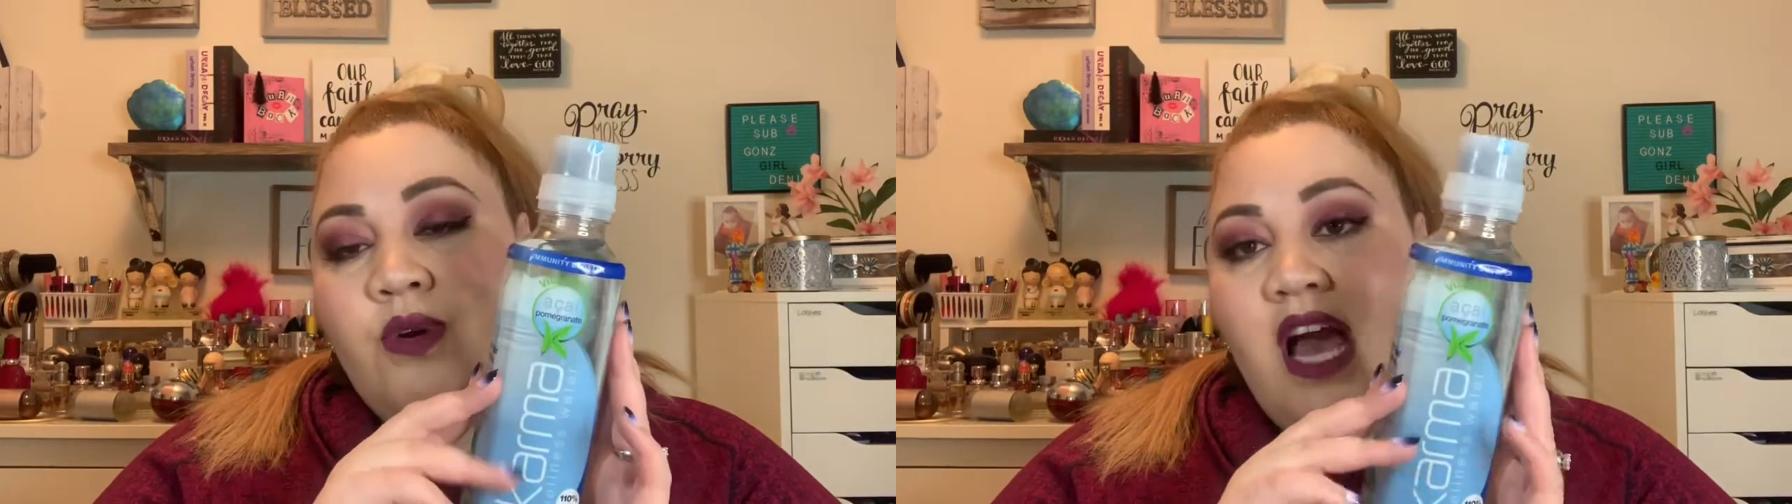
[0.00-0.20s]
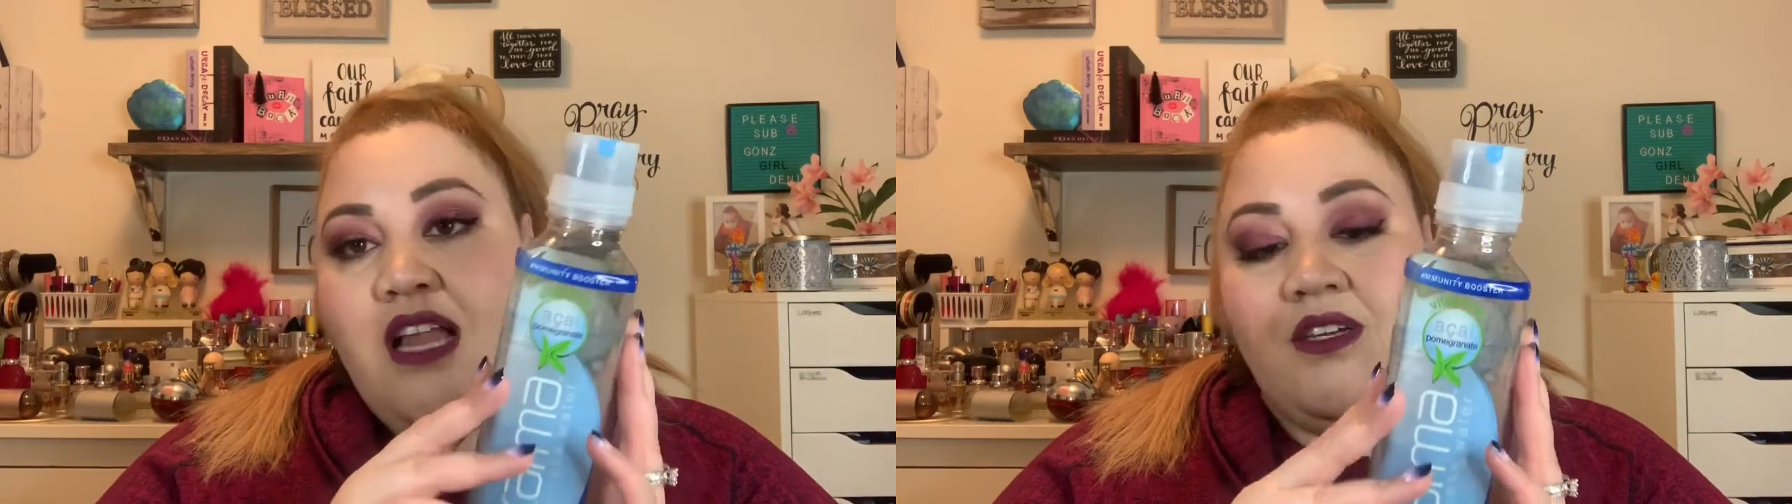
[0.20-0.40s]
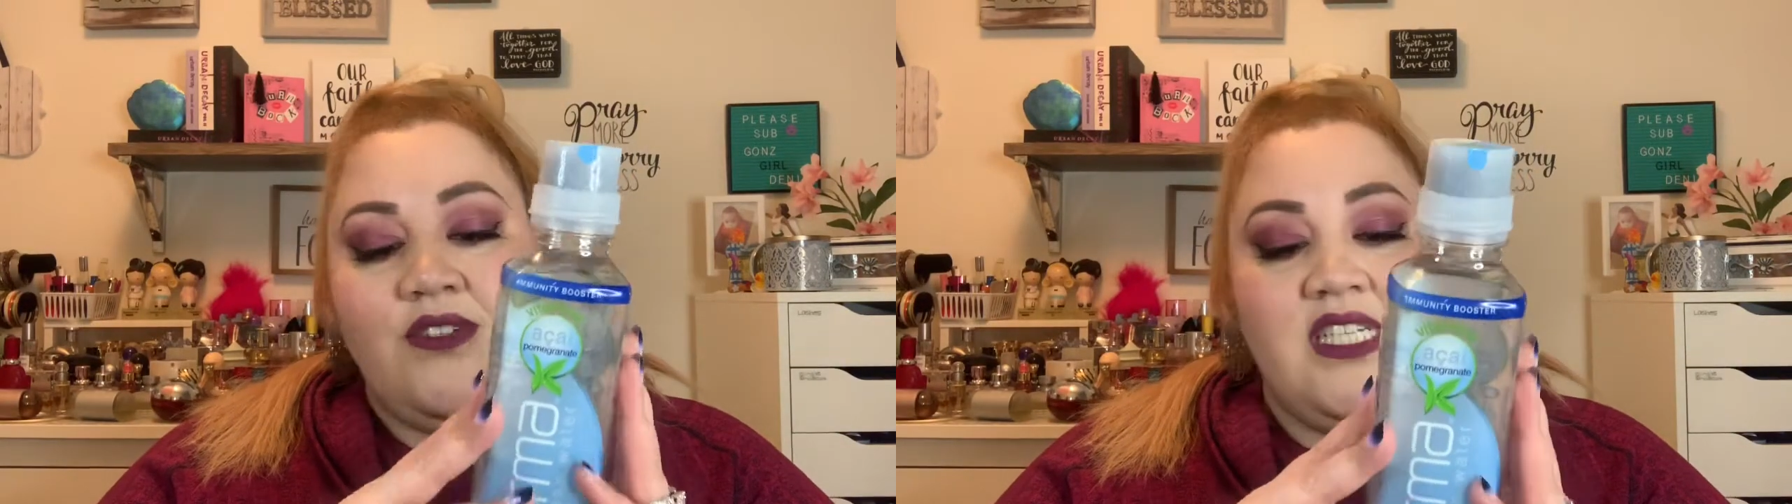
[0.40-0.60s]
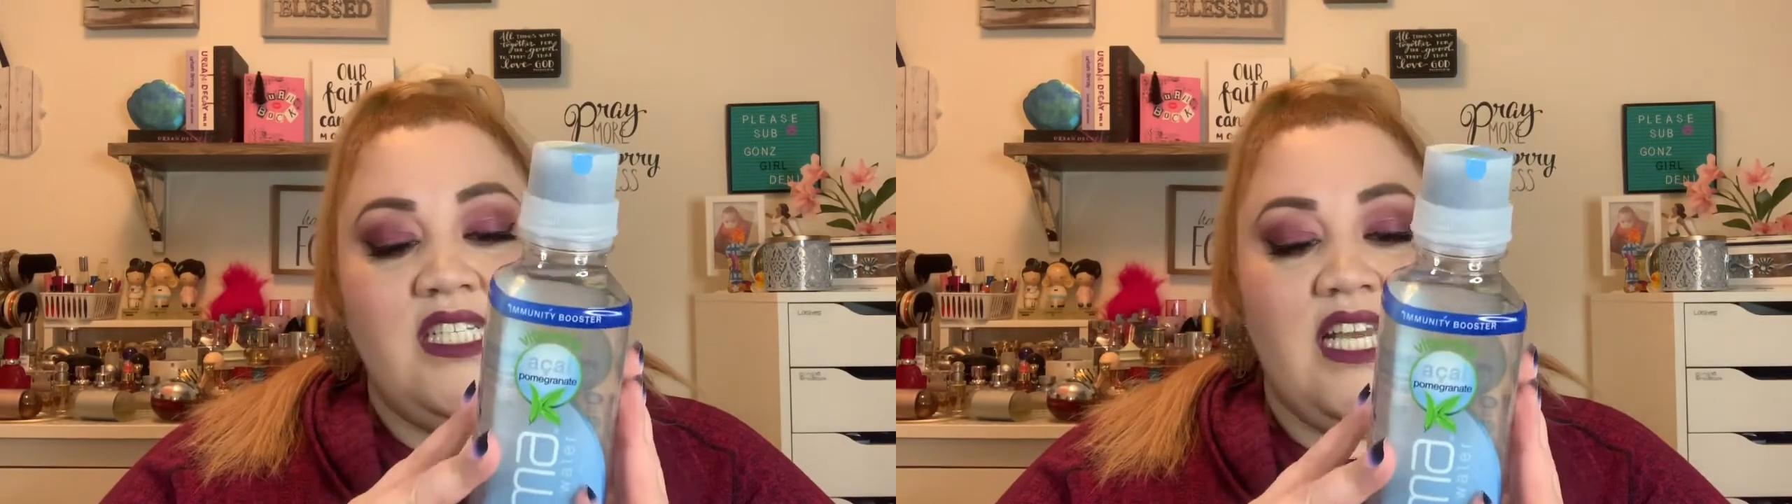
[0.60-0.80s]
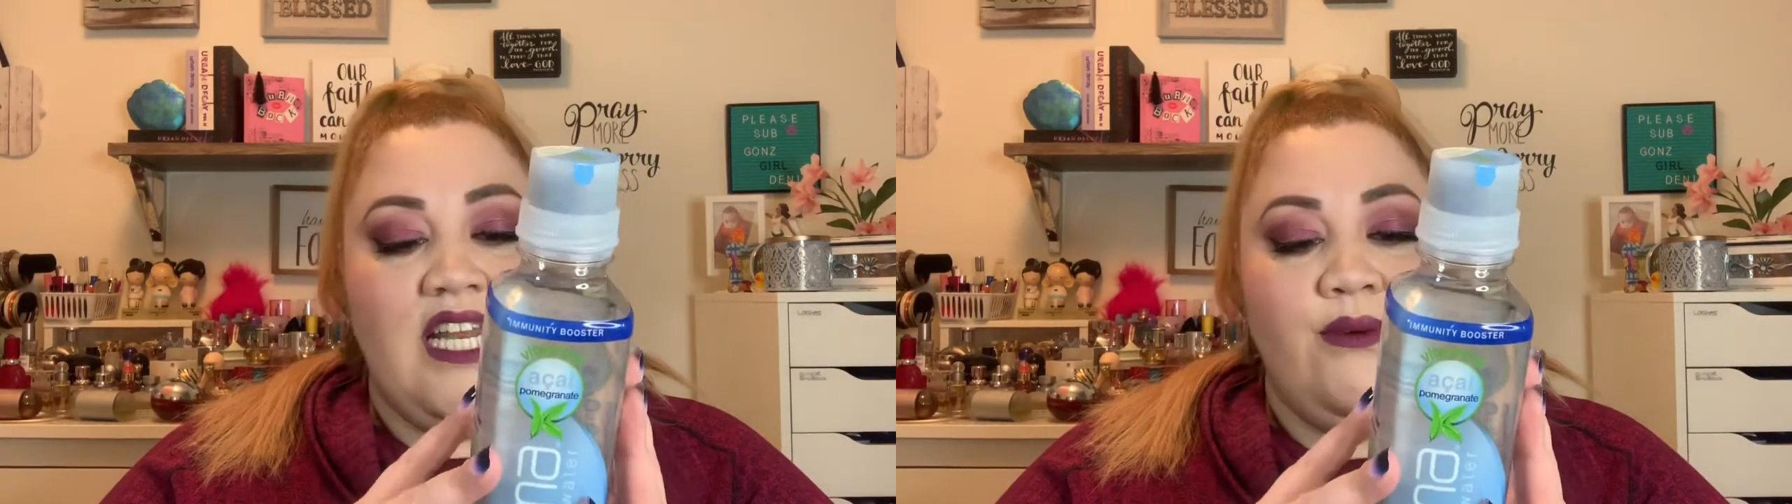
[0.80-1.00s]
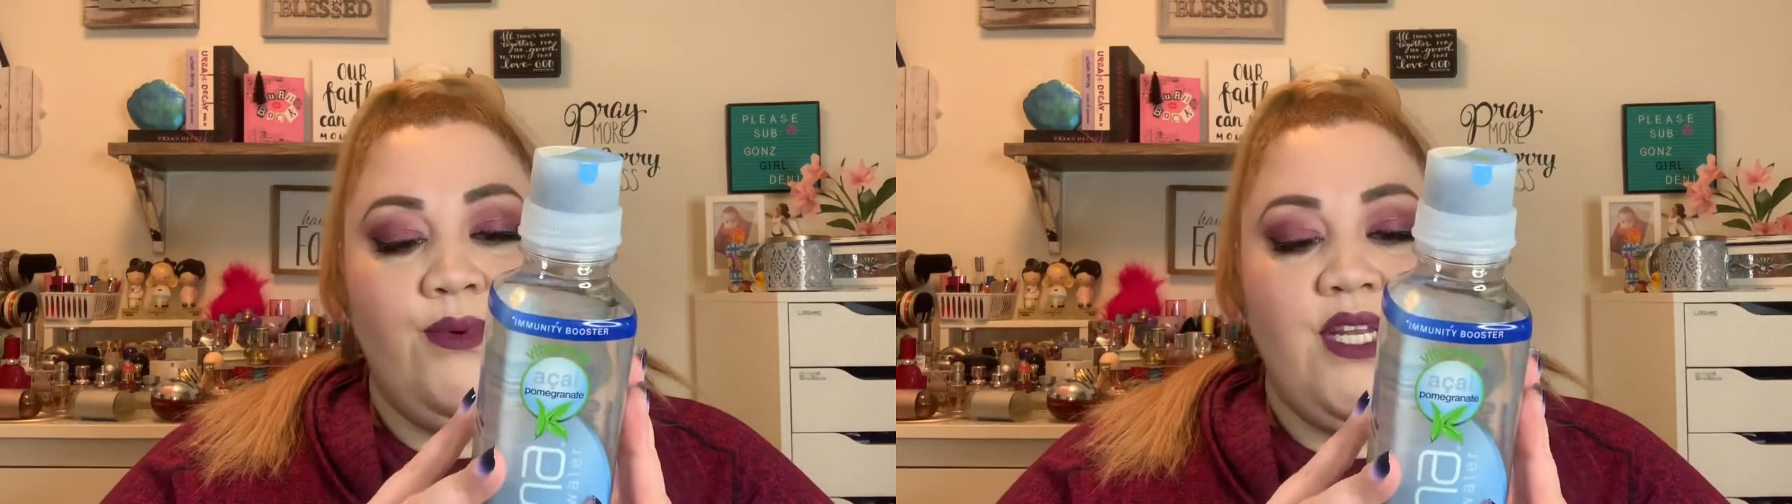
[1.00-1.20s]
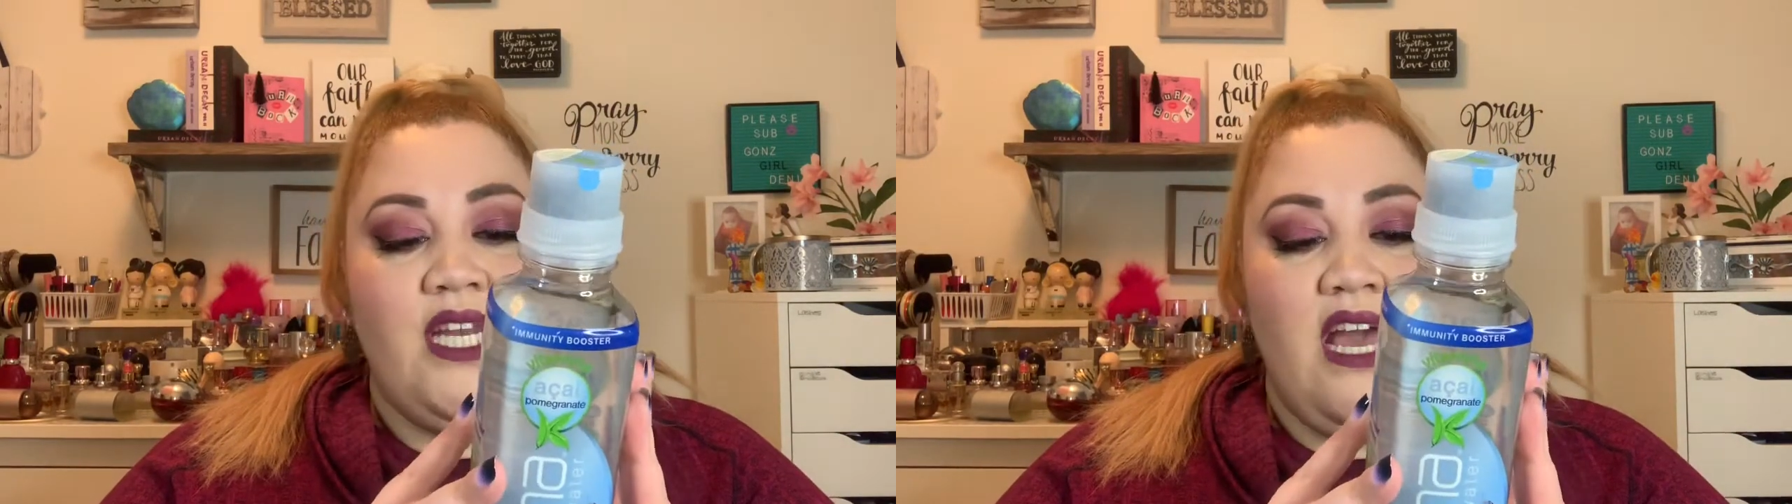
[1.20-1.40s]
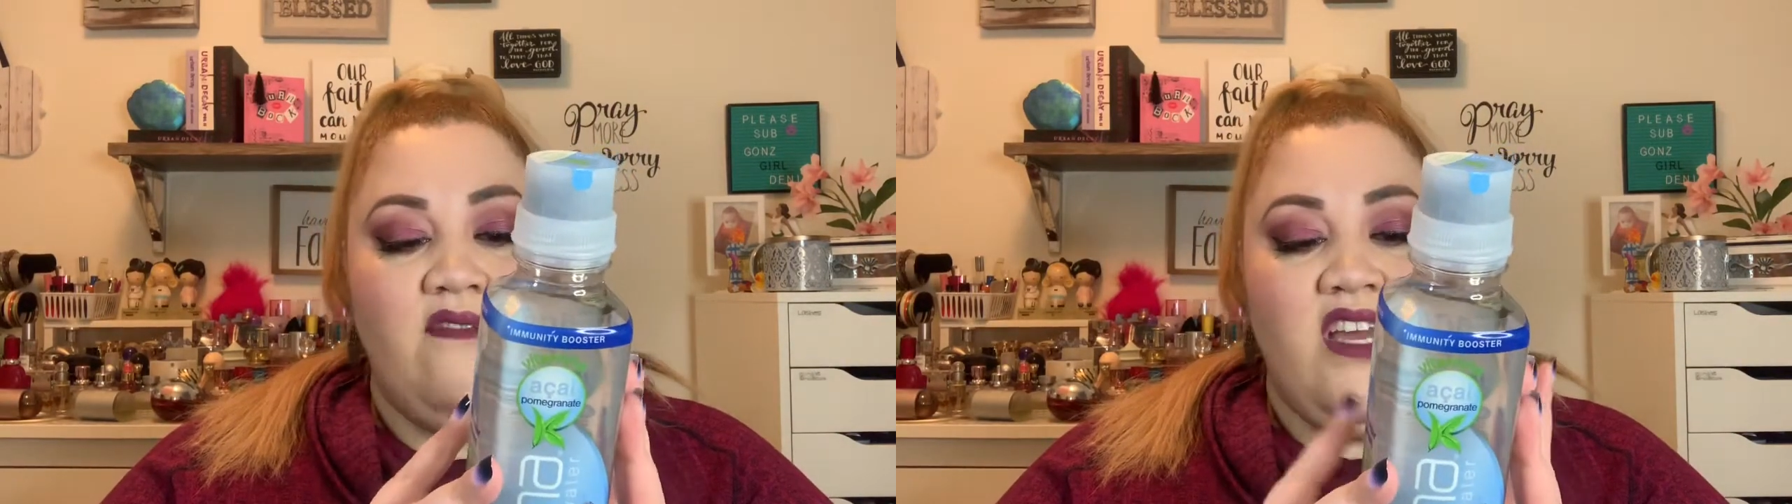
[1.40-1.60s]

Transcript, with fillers: calories and it wouldn't have